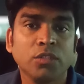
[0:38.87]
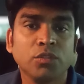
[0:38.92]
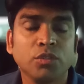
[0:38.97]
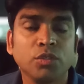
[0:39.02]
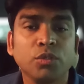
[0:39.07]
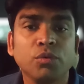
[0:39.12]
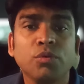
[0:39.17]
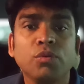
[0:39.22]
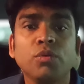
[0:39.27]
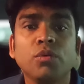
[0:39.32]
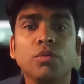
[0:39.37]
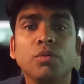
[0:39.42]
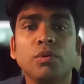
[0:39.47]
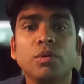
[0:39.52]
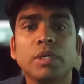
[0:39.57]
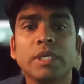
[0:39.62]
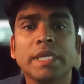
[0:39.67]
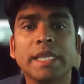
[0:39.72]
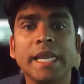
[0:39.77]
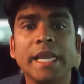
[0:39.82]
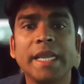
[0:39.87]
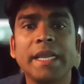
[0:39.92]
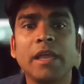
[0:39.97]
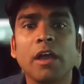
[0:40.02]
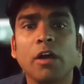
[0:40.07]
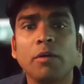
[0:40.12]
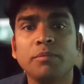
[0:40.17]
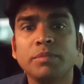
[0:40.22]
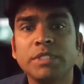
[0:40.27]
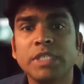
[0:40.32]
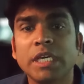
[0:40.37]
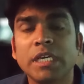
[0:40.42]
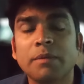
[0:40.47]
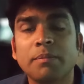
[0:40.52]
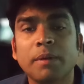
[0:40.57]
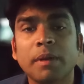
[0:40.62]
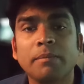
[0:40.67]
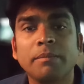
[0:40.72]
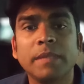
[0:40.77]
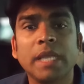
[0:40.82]
So you create an
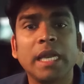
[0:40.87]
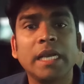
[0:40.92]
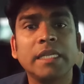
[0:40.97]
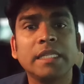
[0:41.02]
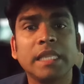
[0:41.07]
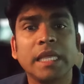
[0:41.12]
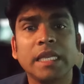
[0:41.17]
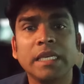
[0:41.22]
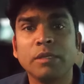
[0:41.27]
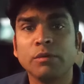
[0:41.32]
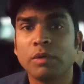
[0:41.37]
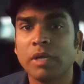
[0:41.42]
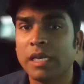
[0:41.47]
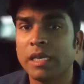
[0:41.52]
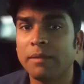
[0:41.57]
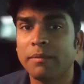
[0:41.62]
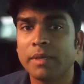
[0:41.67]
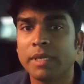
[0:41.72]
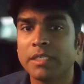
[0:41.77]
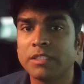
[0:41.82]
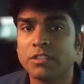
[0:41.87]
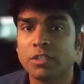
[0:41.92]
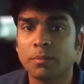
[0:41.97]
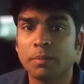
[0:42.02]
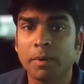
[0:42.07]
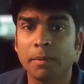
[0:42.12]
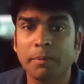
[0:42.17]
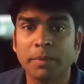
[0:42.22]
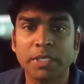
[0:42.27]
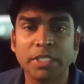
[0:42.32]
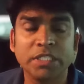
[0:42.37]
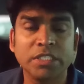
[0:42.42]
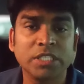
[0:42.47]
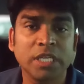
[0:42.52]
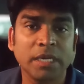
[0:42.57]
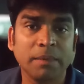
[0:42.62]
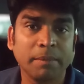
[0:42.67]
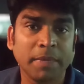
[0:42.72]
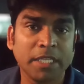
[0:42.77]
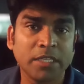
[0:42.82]
object from that, then you can leverage the
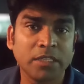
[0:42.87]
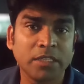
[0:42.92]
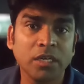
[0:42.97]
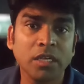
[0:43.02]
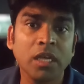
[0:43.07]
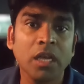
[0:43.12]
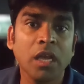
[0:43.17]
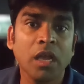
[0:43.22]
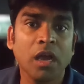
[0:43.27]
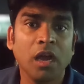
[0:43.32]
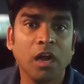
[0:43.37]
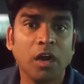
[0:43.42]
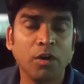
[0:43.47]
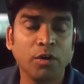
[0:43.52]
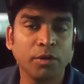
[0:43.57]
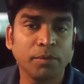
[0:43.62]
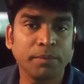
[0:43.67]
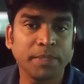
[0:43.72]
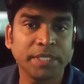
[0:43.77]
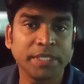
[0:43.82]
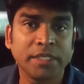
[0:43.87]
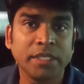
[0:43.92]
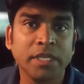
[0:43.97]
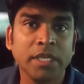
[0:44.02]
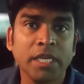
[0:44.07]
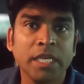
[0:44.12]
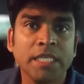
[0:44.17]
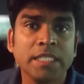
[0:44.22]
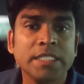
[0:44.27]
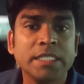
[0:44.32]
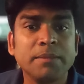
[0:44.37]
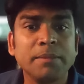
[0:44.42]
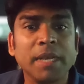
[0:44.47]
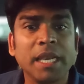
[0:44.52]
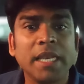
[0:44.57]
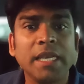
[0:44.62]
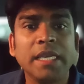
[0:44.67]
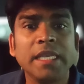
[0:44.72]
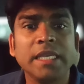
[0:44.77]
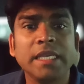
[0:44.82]
properties and method out of it.
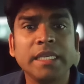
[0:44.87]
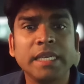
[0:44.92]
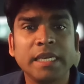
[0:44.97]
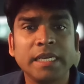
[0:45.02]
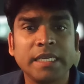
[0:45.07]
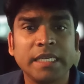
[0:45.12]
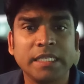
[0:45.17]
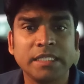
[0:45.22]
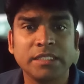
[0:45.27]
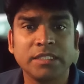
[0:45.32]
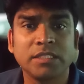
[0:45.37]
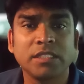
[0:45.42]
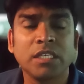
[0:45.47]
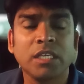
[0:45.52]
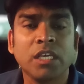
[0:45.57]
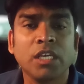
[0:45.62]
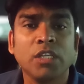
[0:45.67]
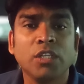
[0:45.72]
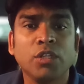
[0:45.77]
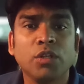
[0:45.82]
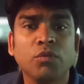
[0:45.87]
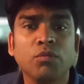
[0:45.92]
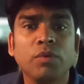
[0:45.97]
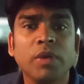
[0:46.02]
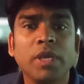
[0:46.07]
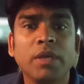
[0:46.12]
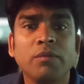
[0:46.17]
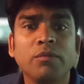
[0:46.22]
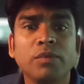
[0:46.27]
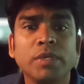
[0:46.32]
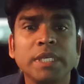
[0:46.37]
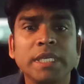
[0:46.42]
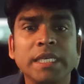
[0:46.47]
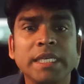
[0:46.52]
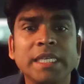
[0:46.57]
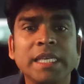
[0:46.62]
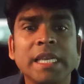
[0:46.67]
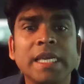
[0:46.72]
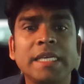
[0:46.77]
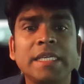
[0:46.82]
Similarly, inheritance, the way
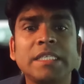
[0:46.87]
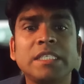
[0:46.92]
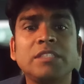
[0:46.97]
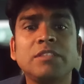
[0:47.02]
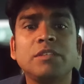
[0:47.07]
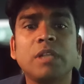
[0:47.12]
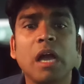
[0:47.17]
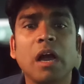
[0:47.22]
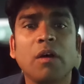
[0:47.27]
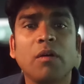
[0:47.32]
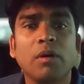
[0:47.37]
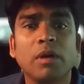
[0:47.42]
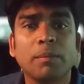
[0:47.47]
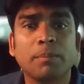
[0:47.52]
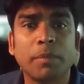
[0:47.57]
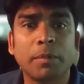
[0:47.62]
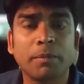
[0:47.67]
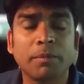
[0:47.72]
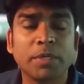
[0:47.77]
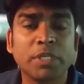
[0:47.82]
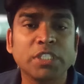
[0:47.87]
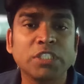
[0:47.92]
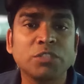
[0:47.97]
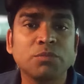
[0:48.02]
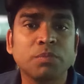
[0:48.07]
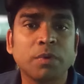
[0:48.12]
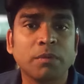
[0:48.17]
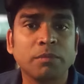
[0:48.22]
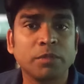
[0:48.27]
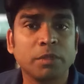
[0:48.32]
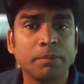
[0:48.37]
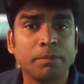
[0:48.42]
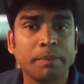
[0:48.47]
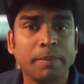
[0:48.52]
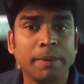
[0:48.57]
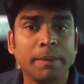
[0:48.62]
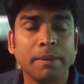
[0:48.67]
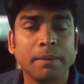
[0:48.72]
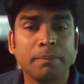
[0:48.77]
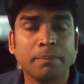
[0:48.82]
we inherit our properties
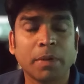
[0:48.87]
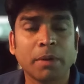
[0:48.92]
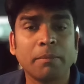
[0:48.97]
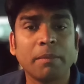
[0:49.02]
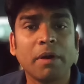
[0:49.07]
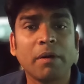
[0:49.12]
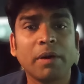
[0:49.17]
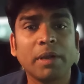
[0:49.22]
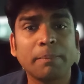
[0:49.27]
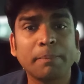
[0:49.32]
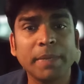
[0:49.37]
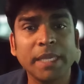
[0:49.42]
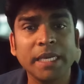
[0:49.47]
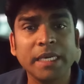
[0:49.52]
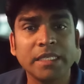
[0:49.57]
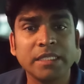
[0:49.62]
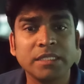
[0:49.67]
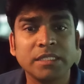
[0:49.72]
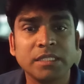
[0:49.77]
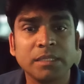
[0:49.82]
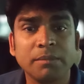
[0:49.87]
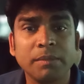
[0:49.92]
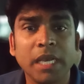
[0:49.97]
from our parents.